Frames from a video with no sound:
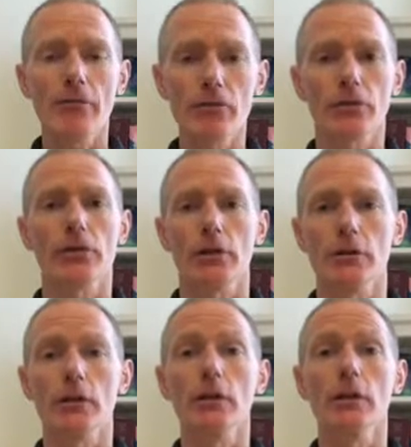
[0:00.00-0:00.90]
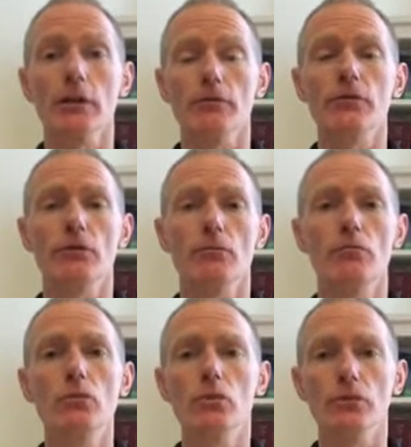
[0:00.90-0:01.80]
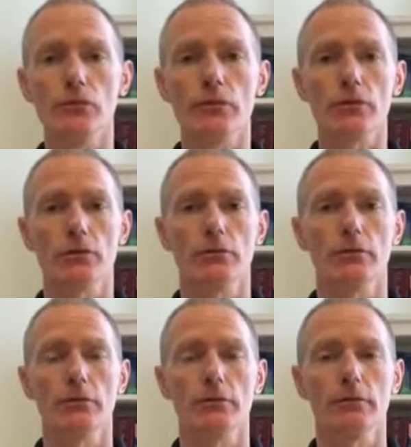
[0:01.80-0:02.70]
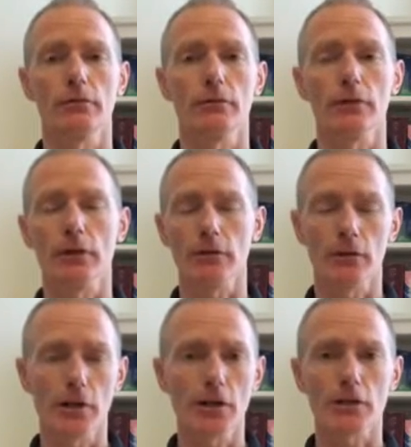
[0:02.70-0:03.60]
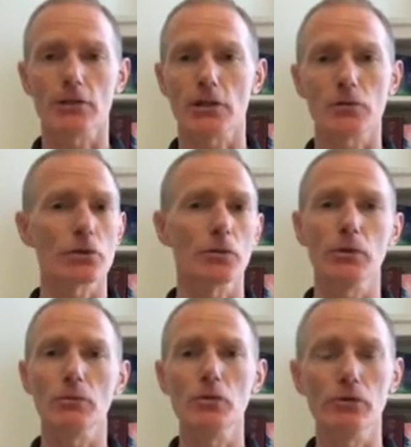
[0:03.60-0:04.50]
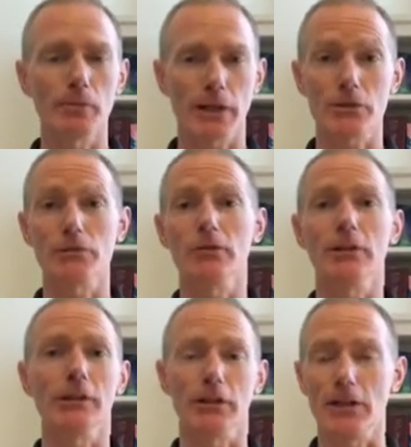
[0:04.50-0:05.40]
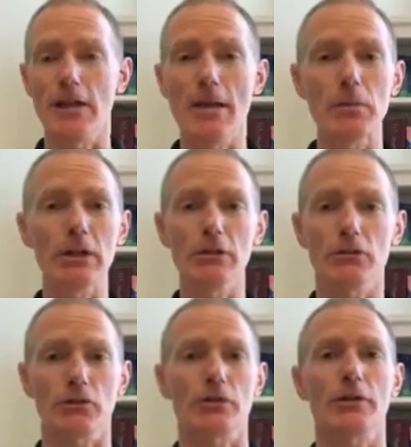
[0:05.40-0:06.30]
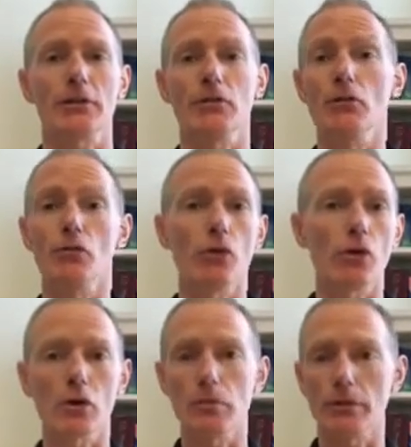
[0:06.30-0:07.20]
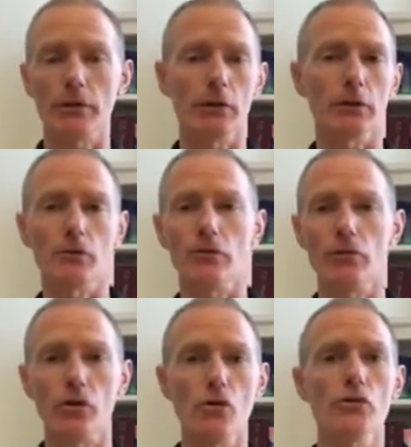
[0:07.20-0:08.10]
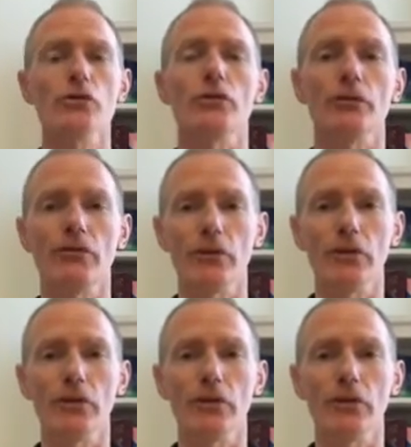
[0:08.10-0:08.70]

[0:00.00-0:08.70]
everything that lives moves. Now, there are exceptions. Some of them move passively, like anemones just sit on a rock, but their little fronds are